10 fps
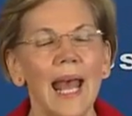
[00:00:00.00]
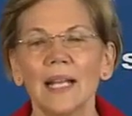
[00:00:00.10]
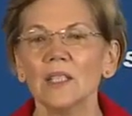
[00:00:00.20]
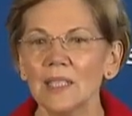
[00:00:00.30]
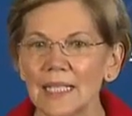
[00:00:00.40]

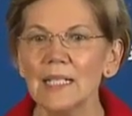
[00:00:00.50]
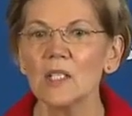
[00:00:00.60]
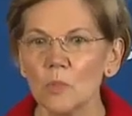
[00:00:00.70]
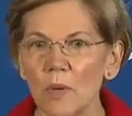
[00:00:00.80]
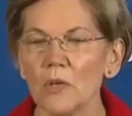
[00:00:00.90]
at
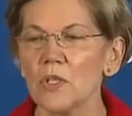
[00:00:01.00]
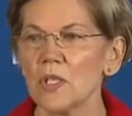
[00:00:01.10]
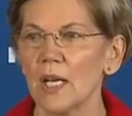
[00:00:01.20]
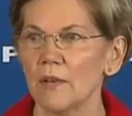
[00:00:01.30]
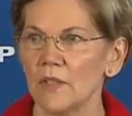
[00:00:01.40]
least
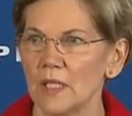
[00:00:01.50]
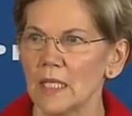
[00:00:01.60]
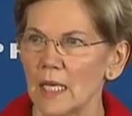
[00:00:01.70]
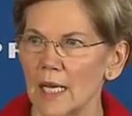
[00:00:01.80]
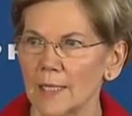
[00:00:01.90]
most of the
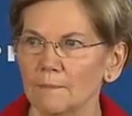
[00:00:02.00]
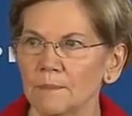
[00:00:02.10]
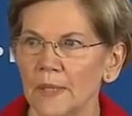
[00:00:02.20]
time.